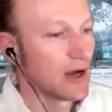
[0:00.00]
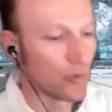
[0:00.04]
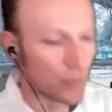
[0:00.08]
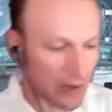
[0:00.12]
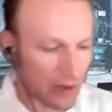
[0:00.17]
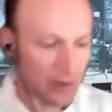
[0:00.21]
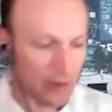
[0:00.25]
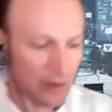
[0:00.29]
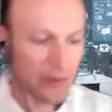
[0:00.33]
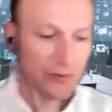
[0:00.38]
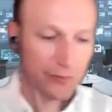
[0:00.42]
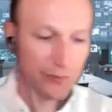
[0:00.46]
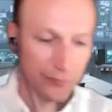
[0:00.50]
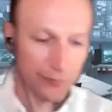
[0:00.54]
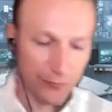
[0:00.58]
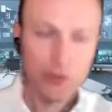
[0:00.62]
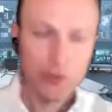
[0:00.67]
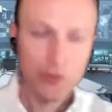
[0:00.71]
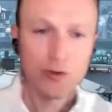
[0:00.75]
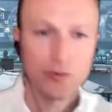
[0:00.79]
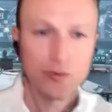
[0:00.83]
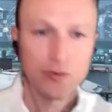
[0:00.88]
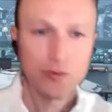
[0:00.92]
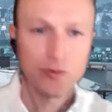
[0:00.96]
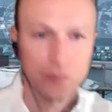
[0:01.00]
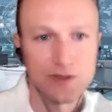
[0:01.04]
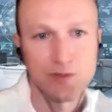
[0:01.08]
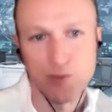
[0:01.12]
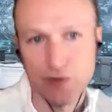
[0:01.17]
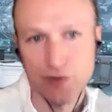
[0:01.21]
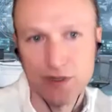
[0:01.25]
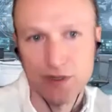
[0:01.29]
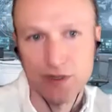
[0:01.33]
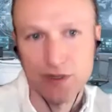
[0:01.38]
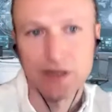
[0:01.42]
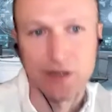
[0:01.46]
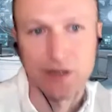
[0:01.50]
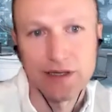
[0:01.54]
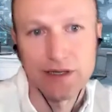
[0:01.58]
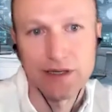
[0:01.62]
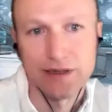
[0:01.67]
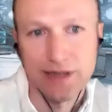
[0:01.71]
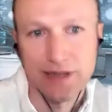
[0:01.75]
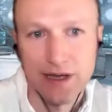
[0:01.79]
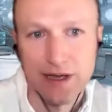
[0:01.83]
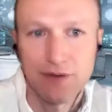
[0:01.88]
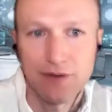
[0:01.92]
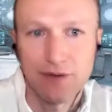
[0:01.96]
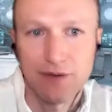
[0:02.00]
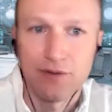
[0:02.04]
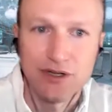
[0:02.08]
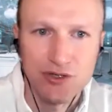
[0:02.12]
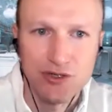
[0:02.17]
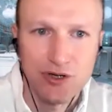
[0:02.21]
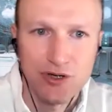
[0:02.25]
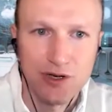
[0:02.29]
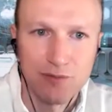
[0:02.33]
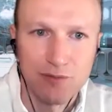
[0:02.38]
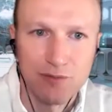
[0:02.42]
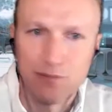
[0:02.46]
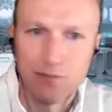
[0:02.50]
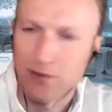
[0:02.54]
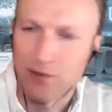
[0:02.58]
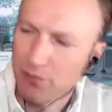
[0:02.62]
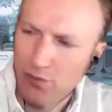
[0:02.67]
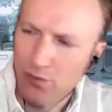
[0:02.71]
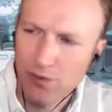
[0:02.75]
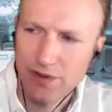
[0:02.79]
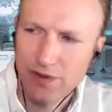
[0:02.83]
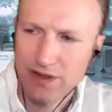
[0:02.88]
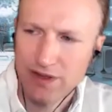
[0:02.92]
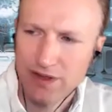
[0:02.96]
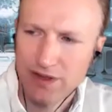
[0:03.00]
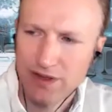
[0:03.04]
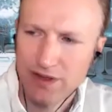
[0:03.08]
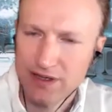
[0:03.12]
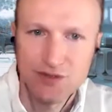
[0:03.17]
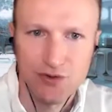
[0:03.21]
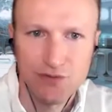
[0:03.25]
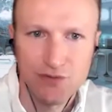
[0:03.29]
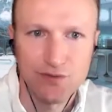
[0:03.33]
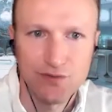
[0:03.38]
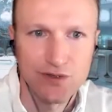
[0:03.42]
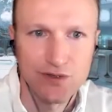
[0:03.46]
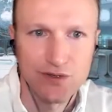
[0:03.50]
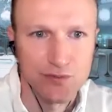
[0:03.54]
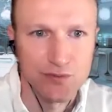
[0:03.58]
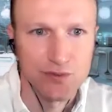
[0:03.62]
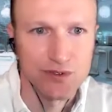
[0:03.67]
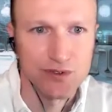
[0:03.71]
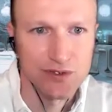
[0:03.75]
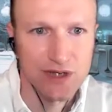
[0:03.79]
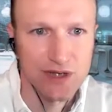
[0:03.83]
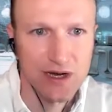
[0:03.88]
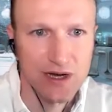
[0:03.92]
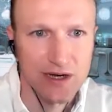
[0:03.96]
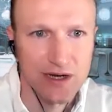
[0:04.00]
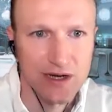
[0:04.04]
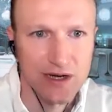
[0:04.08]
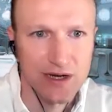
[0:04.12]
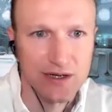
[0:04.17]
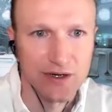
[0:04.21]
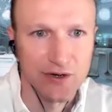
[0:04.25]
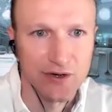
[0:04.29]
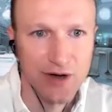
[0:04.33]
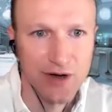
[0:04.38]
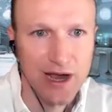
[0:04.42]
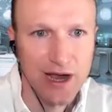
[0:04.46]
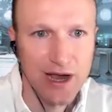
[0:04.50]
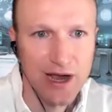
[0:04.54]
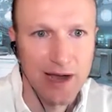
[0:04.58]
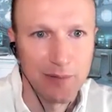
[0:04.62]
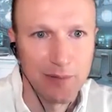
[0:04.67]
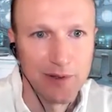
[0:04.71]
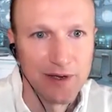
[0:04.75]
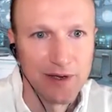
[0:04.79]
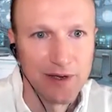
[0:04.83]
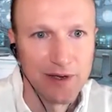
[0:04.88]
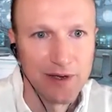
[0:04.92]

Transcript: well, the food was pretty good at that restaurant, but boy, that service was kind of crap.